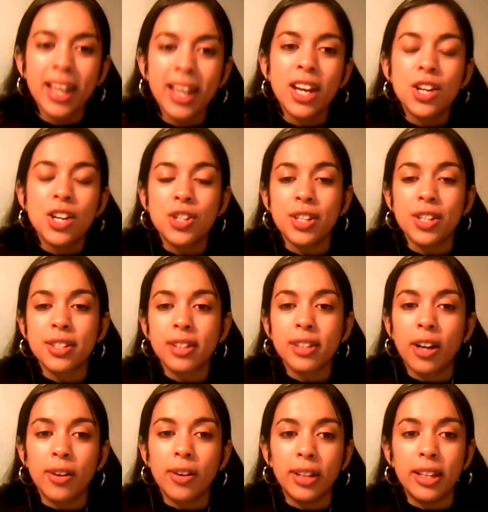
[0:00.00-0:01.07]
She's
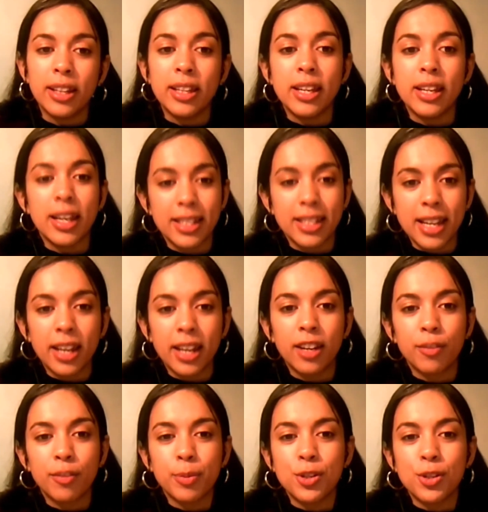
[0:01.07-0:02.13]
currently the executive
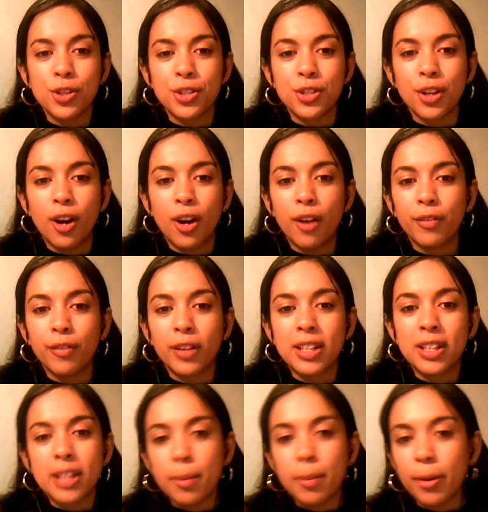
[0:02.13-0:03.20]
producer of
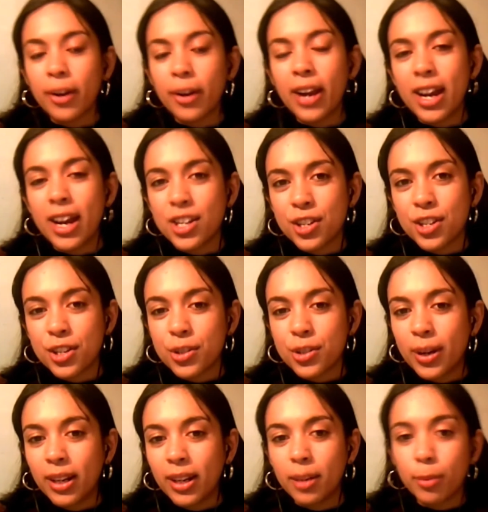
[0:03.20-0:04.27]
Contemporary Asian
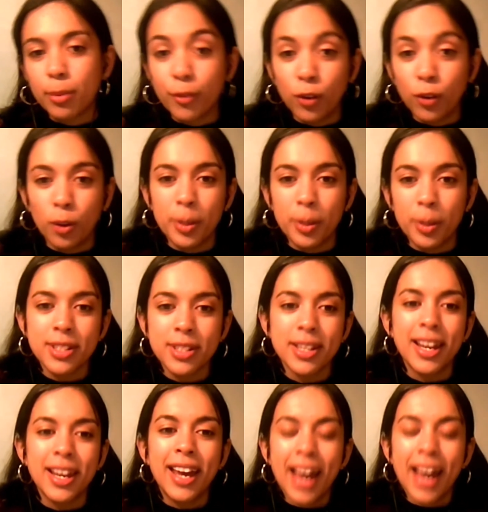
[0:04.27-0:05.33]
Australian Performance
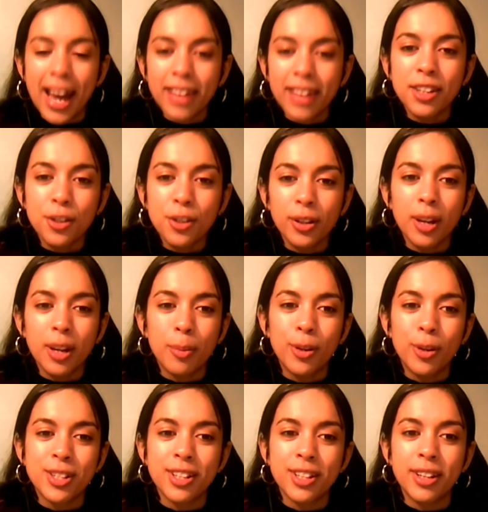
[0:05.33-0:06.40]
and the newly
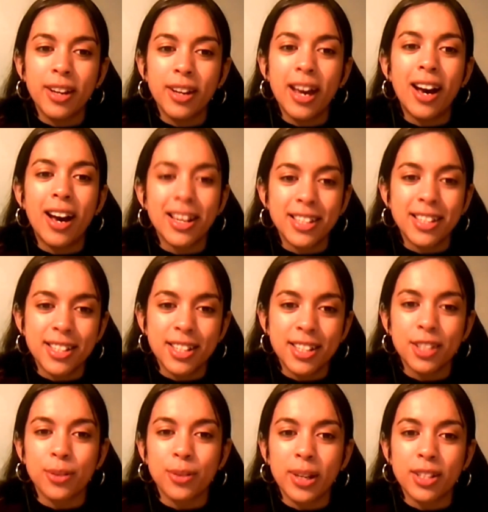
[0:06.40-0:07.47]
appointed artistic
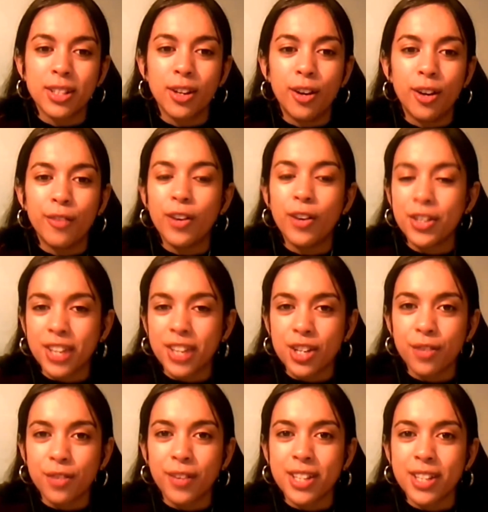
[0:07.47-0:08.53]
director of Australia
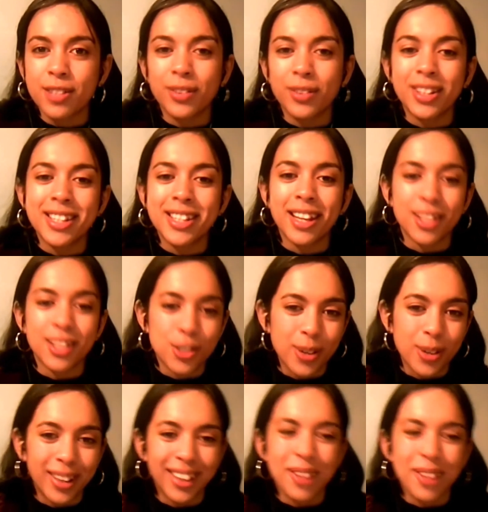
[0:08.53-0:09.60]
Festival in South
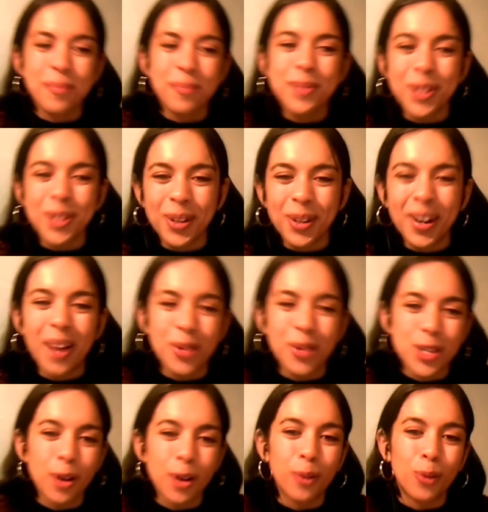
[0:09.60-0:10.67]
Australia. So I wish
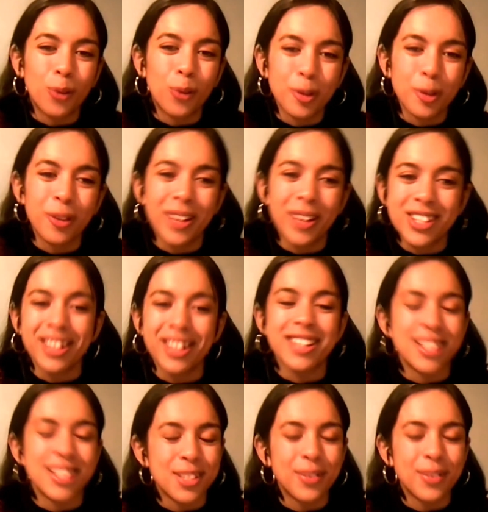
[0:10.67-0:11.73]
her a warm
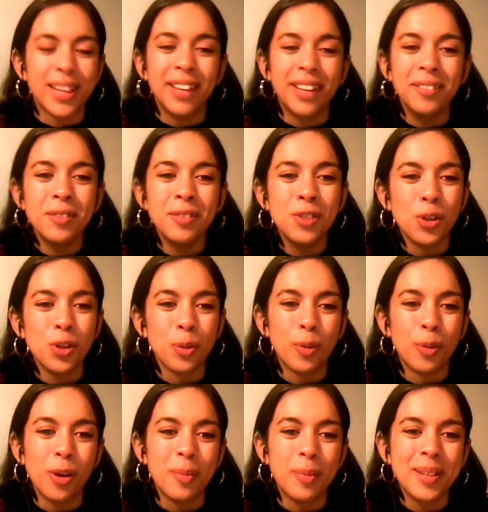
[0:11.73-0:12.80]
congratulations for your
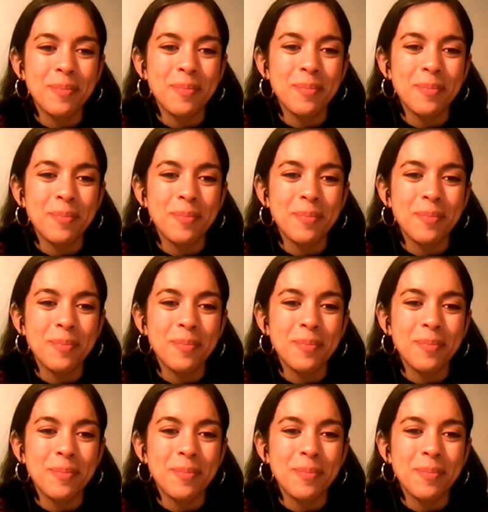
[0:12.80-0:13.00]
appointment.